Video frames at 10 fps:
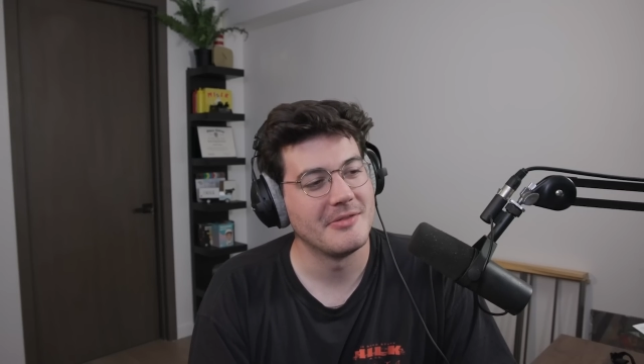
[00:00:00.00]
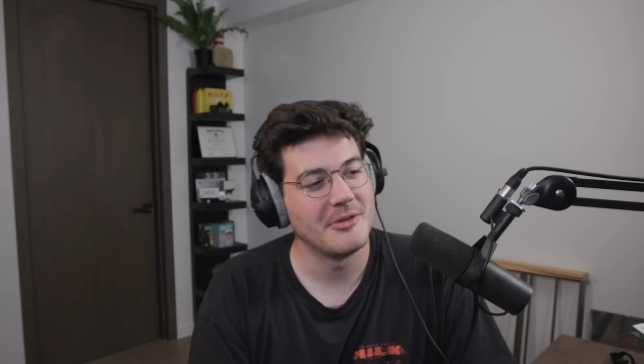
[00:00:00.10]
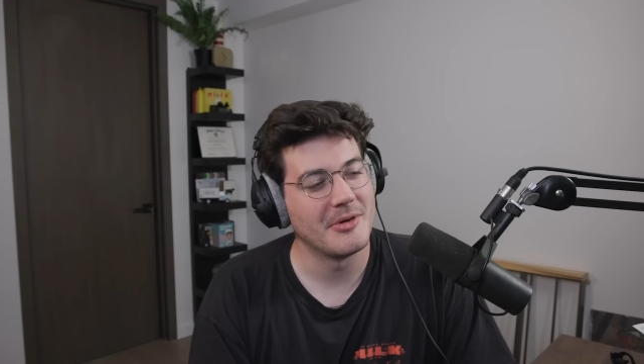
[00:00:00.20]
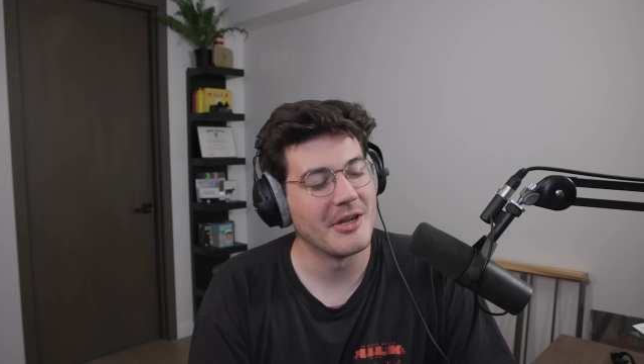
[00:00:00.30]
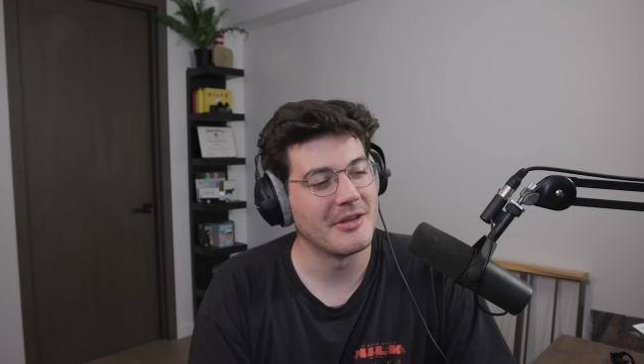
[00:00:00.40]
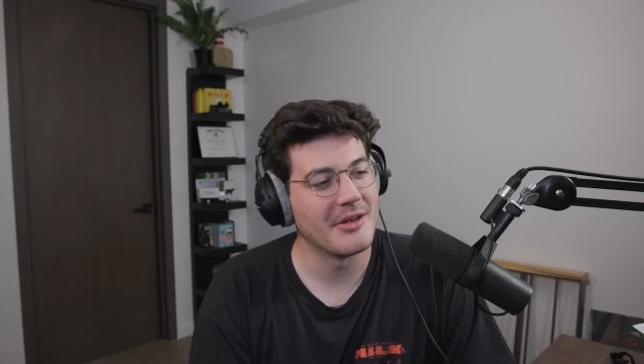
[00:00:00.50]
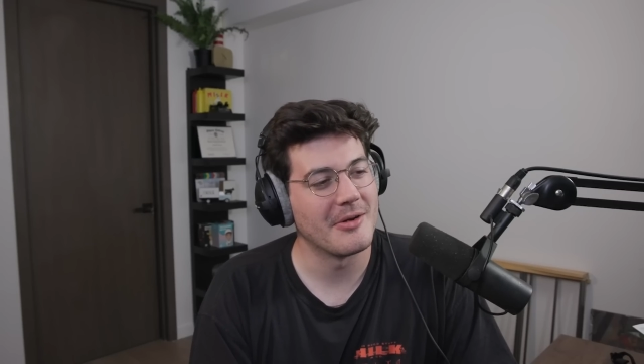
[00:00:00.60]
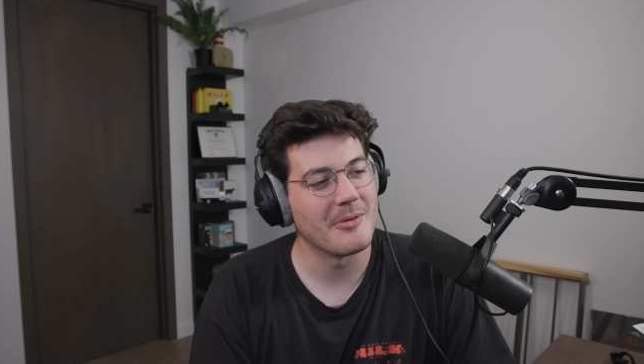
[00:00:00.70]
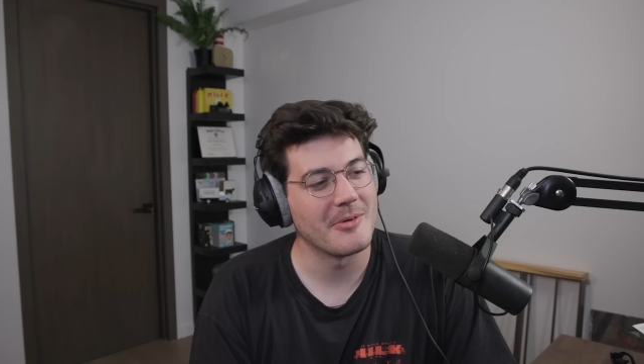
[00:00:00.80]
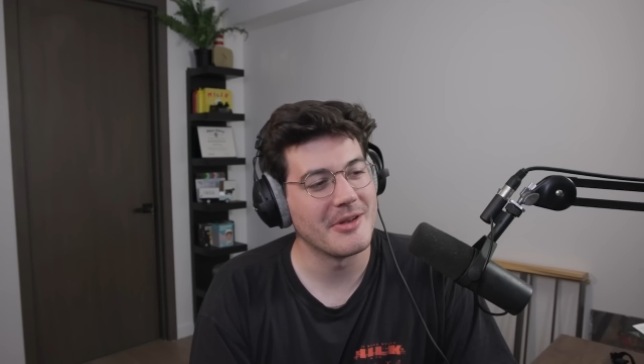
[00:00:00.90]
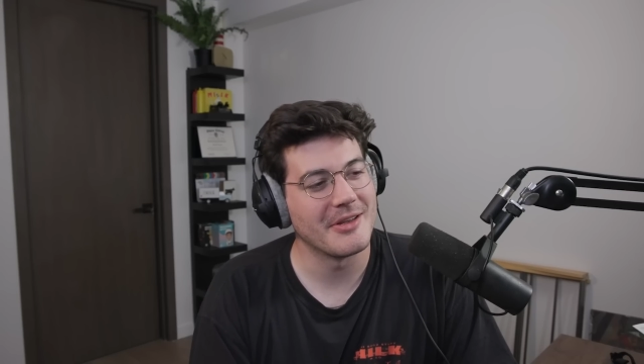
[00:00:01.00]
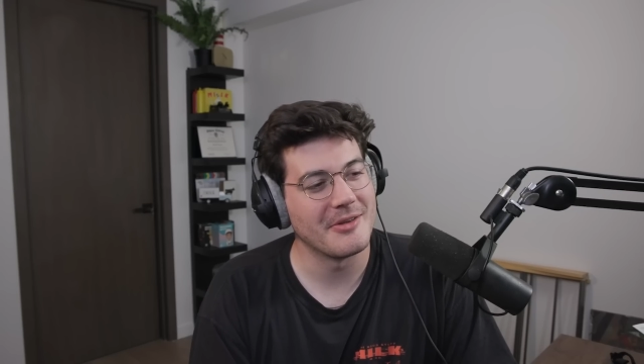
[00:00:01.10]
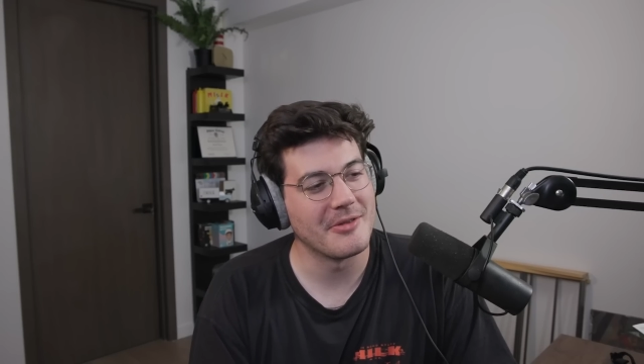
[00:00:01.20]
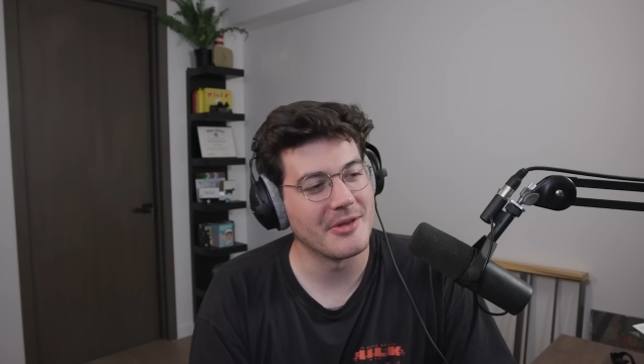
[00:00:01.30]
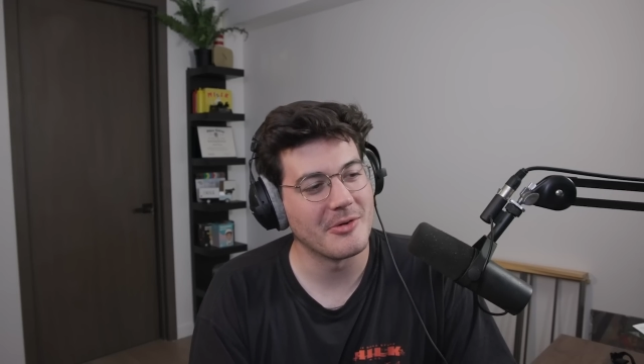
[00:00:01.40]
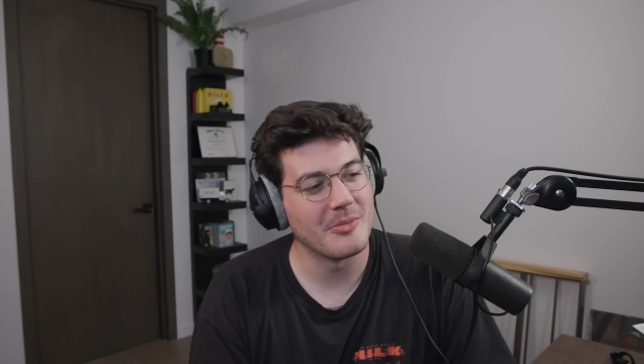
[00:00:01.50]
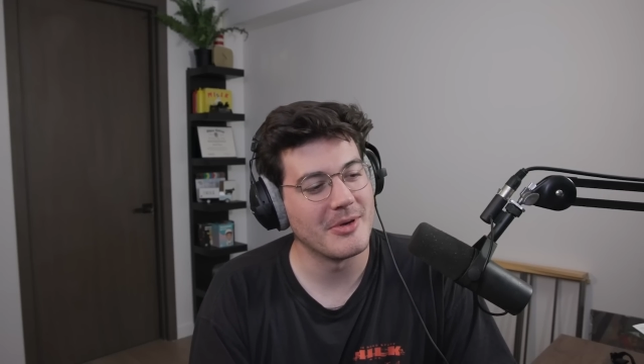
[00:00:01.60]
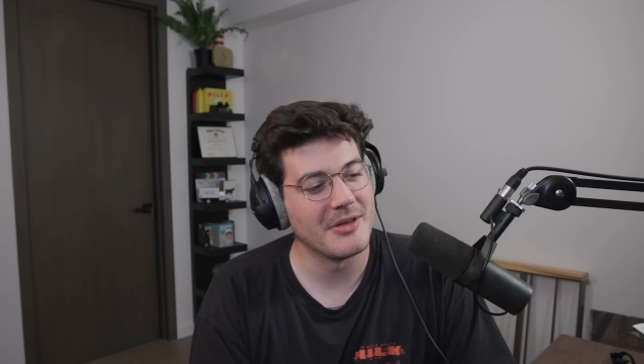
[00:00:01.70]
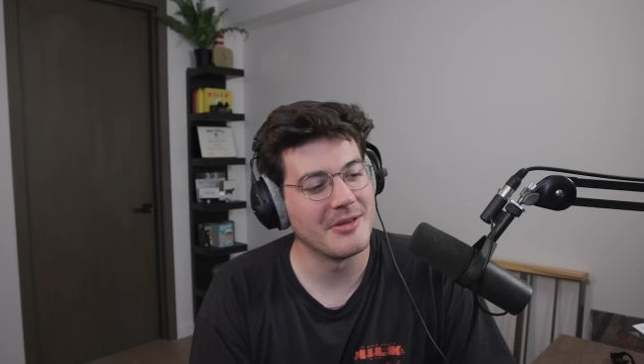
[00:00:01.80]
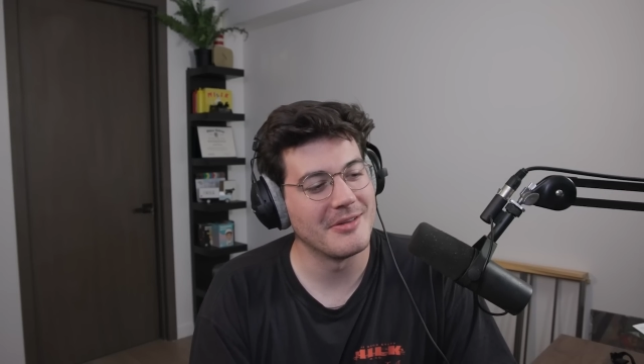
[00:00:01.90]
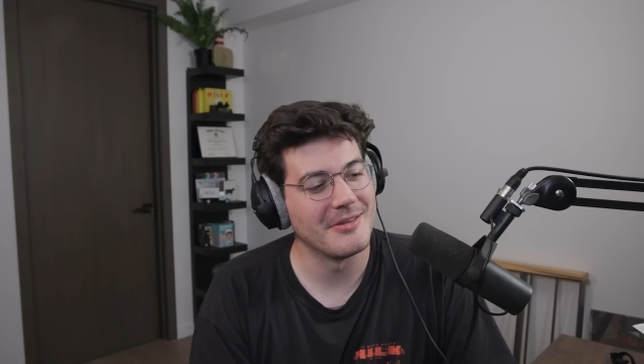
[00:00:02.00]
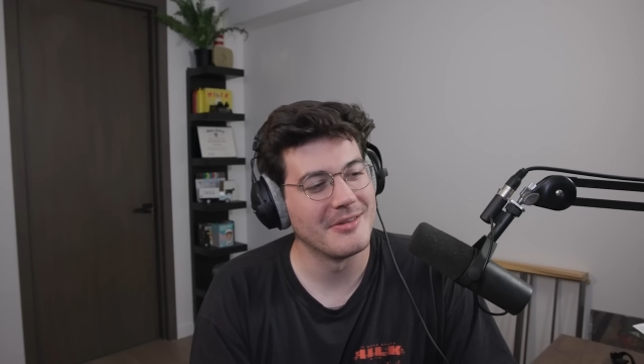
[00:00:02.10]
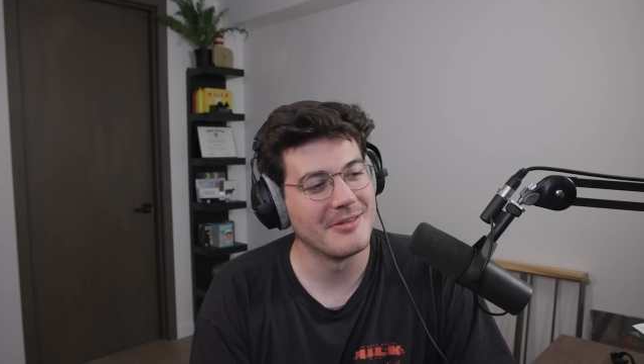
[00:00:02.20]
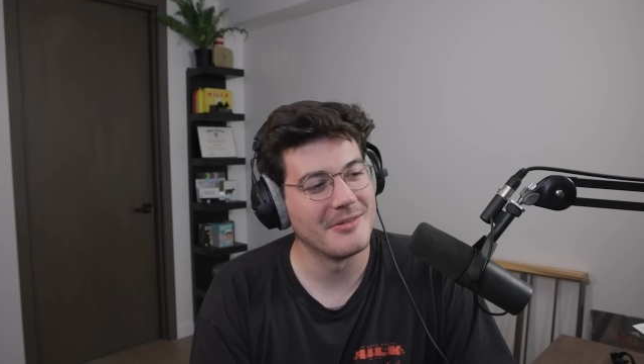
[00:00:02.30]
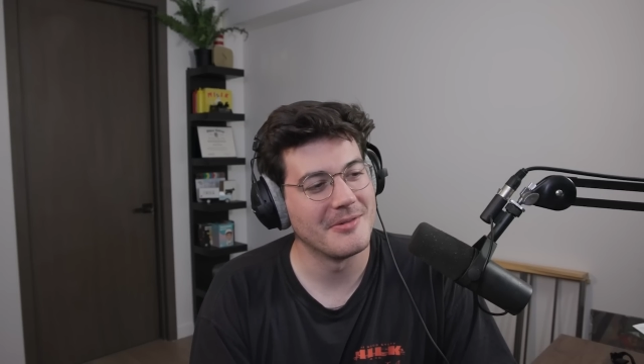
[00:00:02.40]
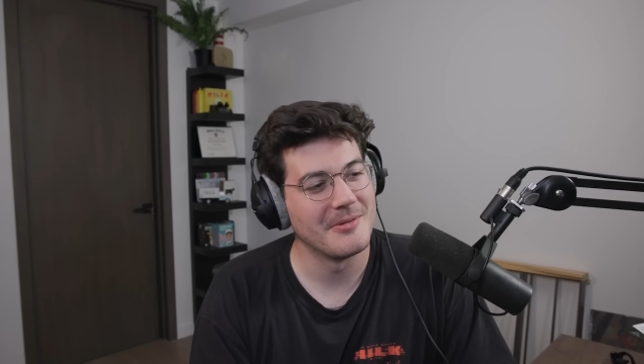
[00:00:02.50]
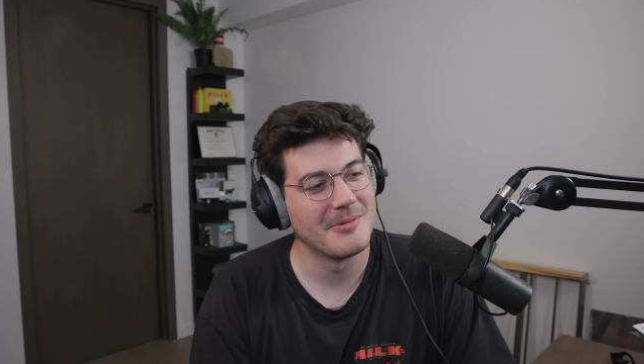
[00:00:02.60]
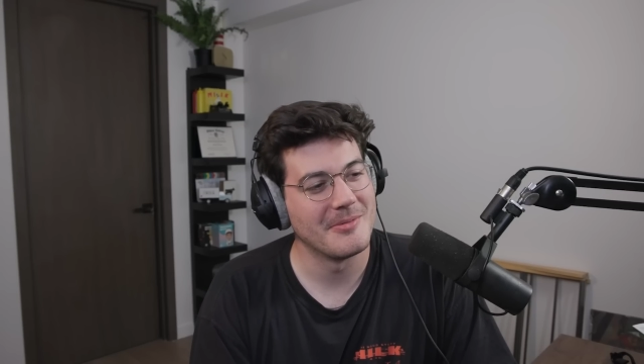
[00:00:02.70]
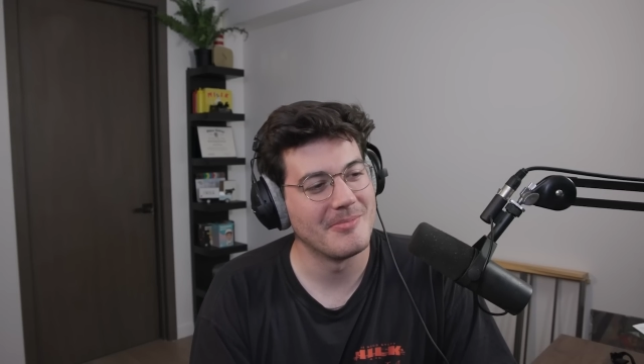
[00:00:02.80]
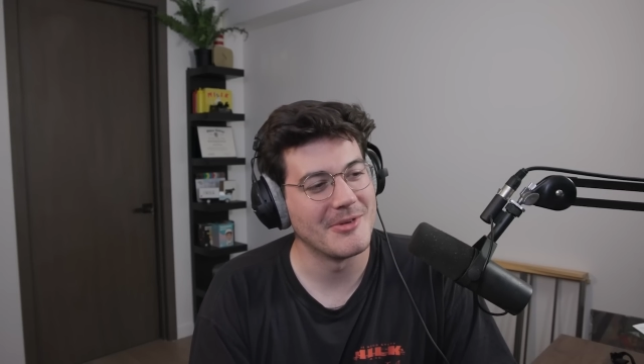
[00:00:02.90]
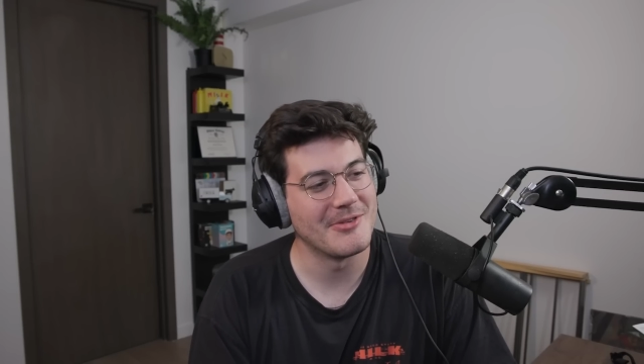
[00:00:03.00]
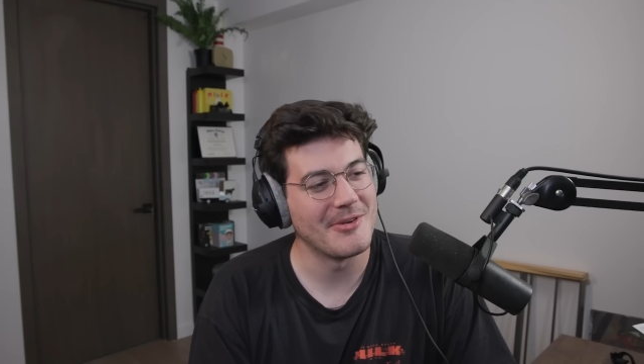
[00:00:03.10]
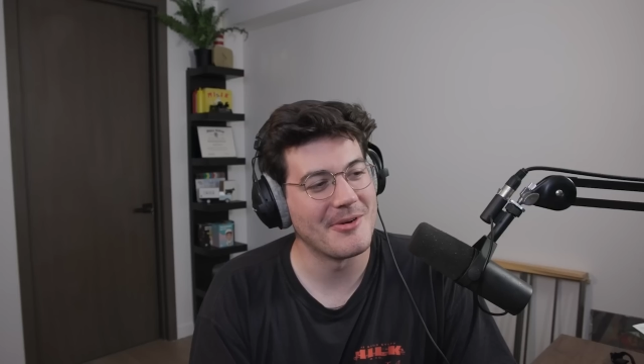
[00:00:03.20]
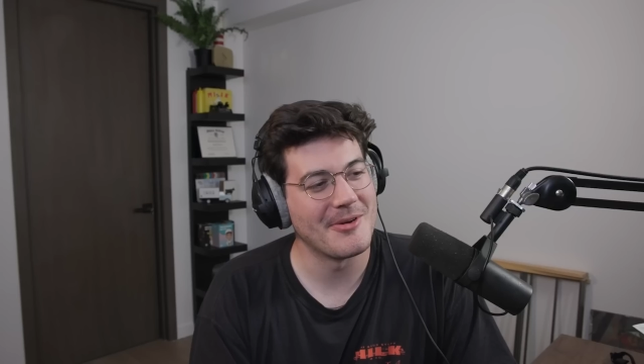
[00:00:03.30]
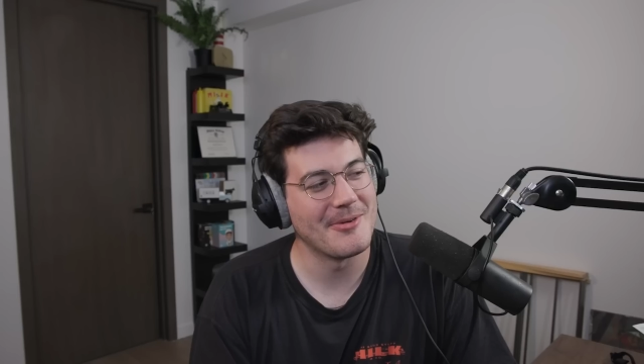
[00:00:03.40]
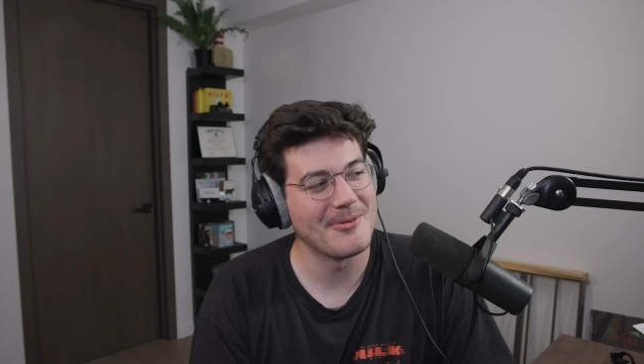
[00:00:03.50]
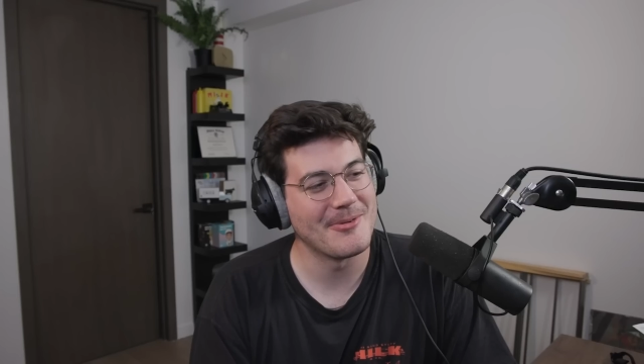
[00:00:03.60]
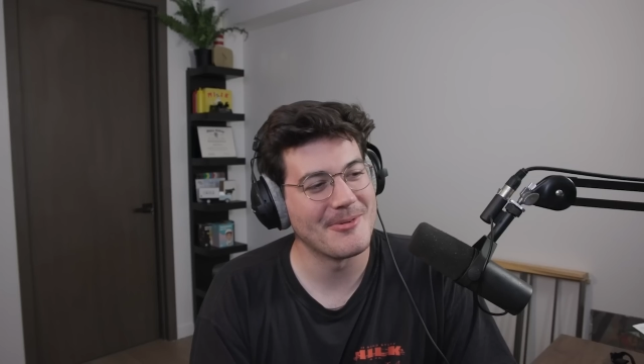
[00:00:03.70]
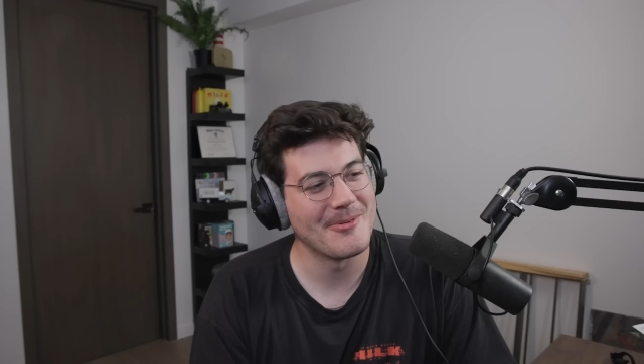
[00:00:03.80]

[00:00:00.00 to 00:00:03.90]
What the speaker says: got a tarot reading? Do you think it would be mysterious?